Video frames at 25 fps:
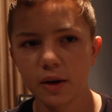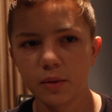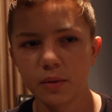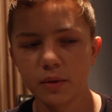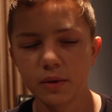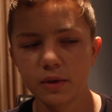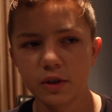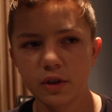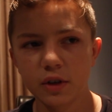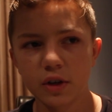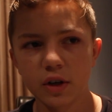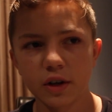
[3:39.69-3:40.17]

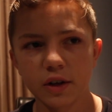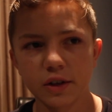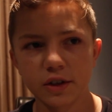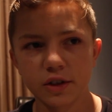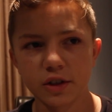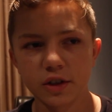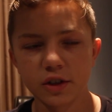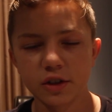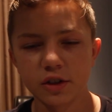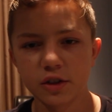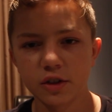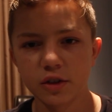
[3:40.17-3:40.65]
It
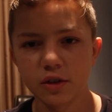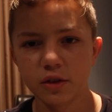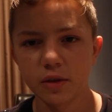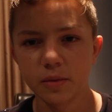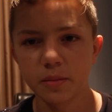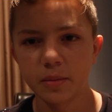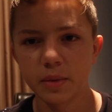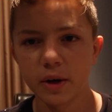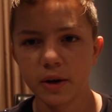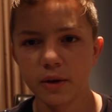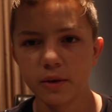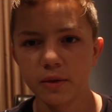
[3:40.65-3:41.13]
cost us still
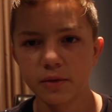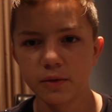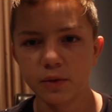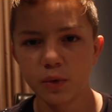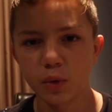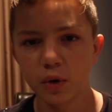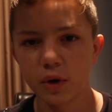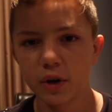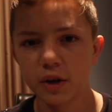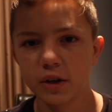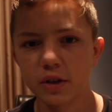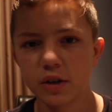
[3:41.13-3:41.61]
about
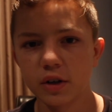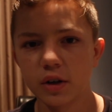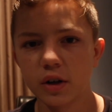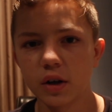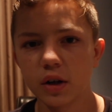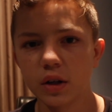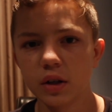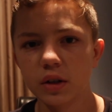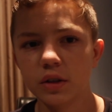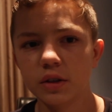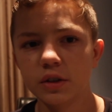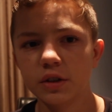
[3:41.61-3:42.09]

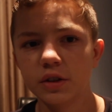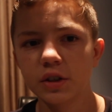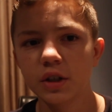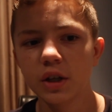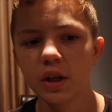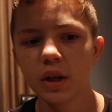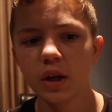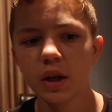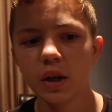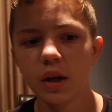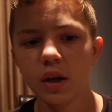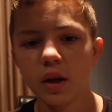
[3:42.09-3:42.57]
$400.
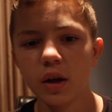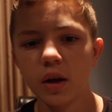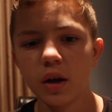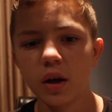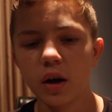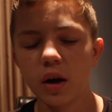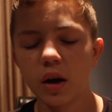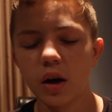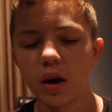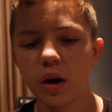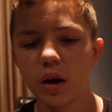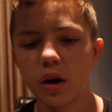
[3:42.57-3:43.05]

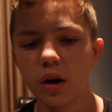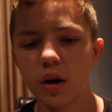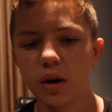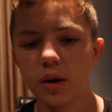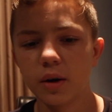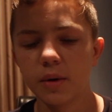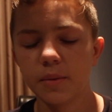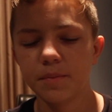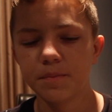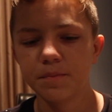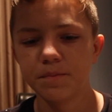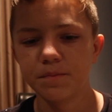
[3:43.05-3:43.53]

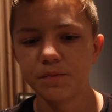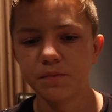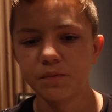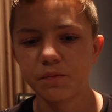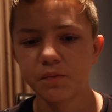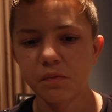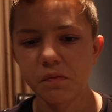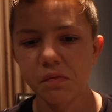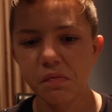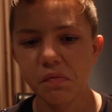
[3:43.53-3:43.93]
Um,